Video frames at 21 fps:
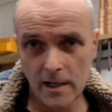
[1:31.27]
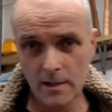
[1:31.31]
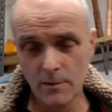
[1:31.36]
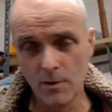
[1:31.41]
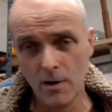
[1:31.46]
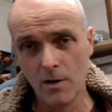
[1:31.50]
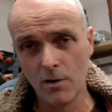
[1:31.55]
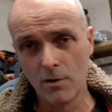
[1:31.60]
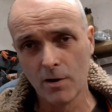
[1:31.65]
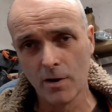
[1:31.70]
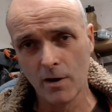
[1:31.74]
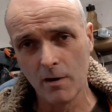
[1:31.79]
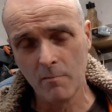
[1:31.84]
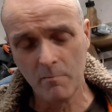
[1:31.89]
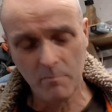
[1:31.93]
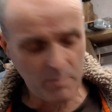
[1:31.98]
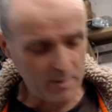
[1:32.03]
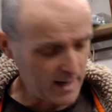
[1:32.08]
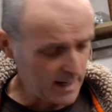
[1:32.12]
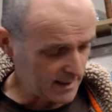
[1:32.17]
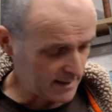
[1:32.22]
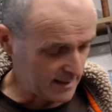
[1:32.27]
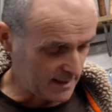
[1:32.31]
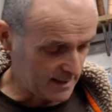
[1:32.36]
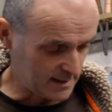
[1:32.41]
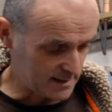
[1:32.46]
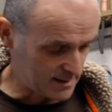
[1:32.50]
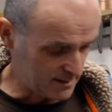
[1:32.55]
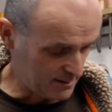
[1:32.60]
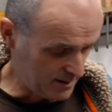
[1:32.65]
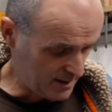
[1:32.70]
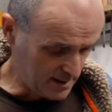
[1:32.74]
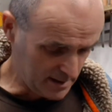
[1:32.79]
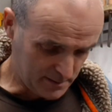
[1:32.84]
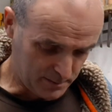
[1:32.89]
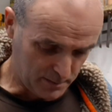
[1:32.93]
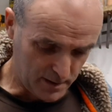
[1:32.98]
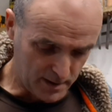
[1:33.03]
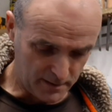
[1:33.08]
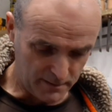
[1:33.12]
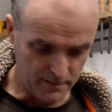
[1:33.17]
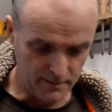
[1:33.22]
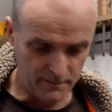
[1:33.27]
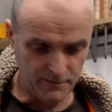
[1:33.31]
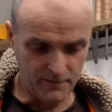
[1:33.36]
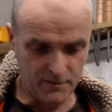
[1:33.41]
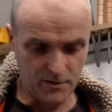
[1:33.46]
welcome back then. So here's where we've